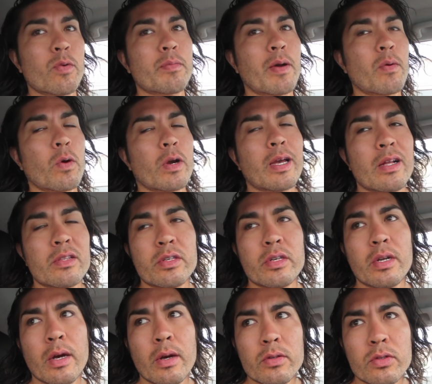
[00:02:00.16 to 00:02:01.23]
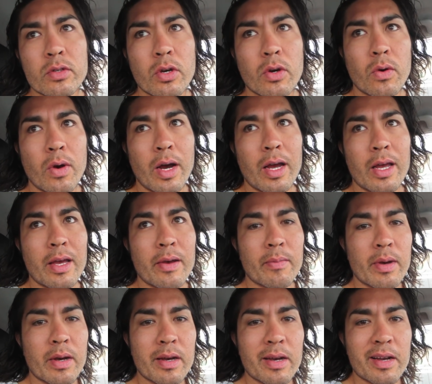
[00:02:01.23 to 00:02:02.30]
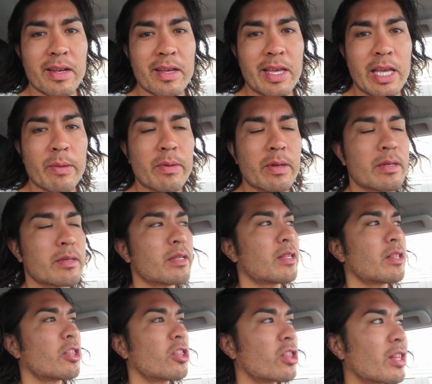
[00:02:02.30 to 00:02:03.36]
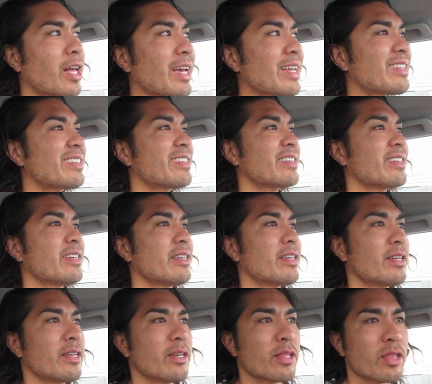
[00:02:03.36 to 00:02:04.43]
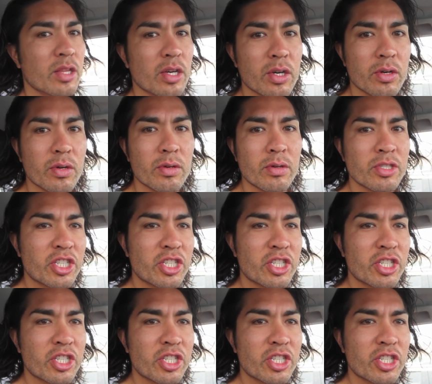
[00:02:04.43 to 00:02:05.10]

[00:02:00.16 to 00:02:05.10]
with my workouts, you know? So I am gonna keep it light, low,